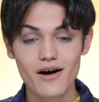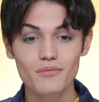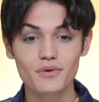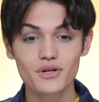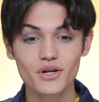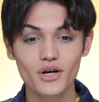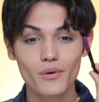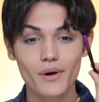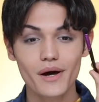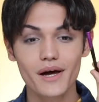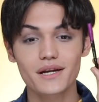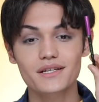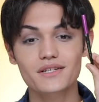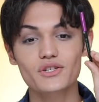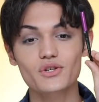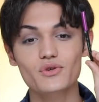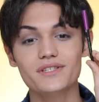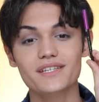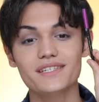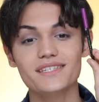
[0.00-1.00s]
I'm gonna go ahead
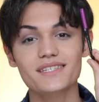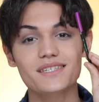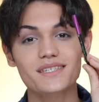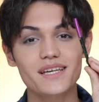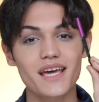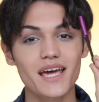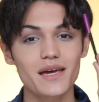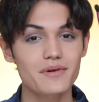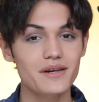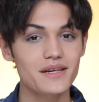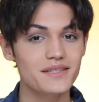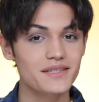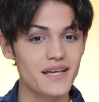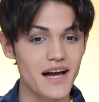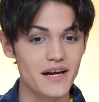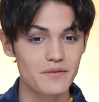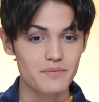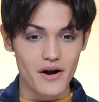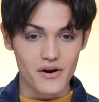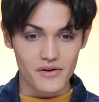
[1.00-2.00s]
and use the same
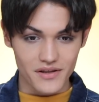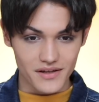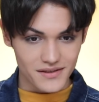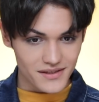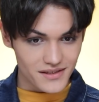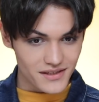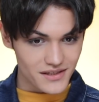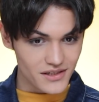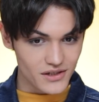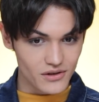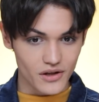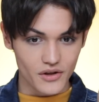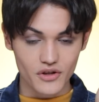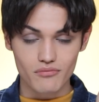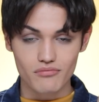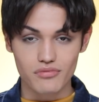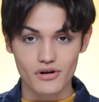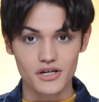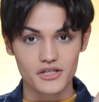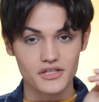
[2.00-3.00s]
exact powder that's still on
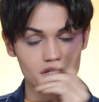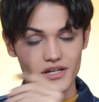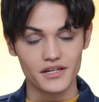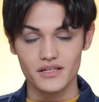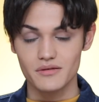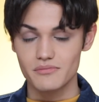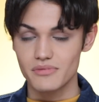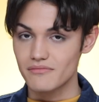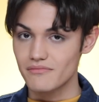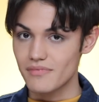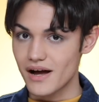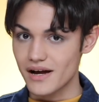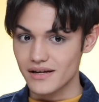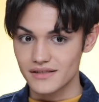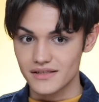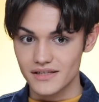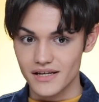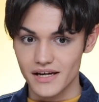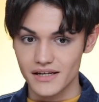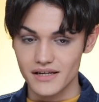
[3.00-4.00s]
the brush, not dipping back
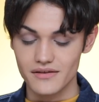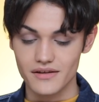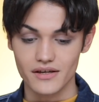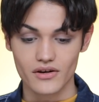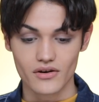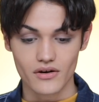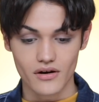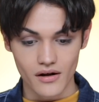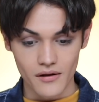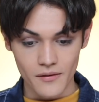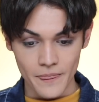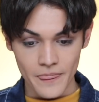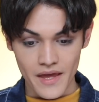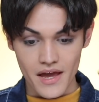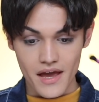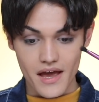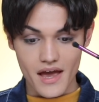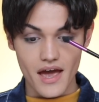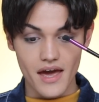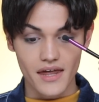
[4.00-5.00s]
into anything at all.
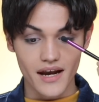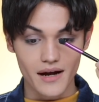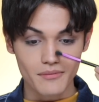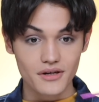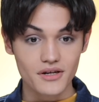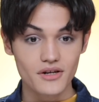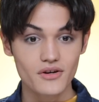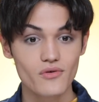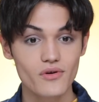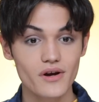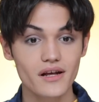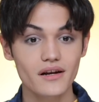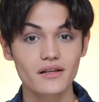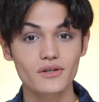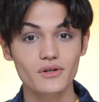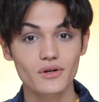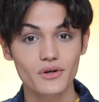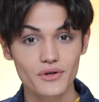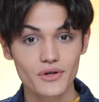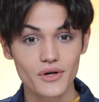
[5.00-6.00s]
And I'm gonna create a
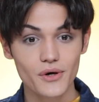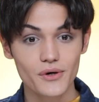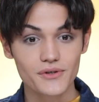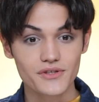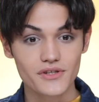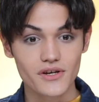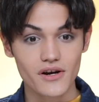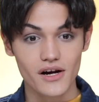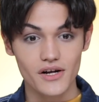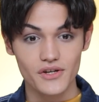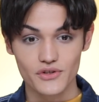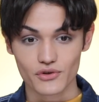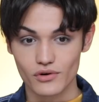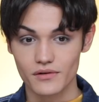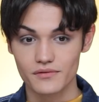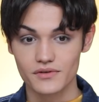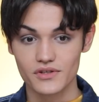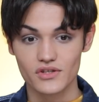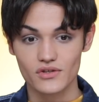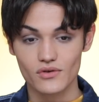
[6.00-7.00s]
little nose
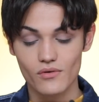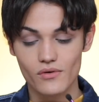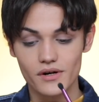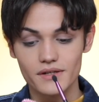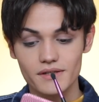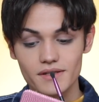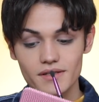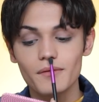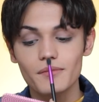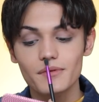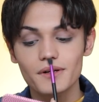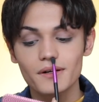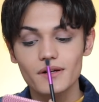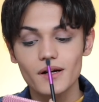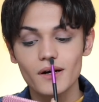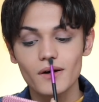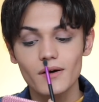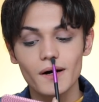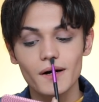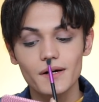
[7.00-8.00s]
contour of sorts. I'm gonna
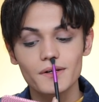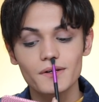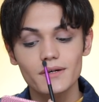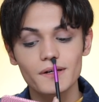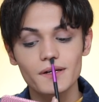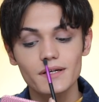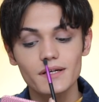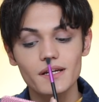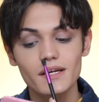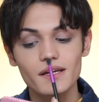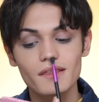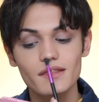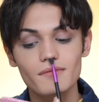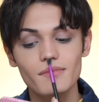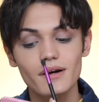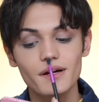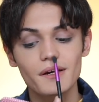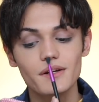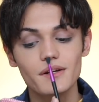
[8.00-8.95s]
go underneath my